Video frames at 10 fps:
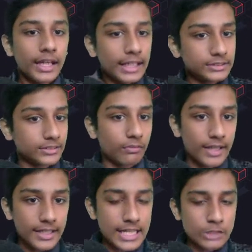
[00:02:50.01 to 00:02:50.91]
Is
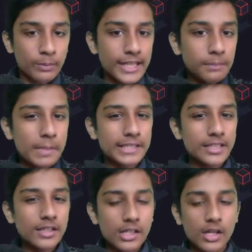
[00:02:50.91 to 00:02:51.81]
white
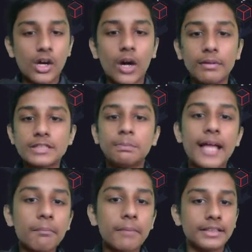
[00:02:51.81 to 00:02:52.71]
better or is
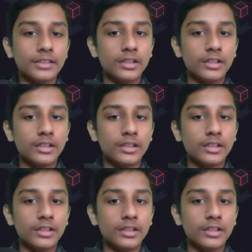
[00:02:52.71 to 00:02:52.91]
black better?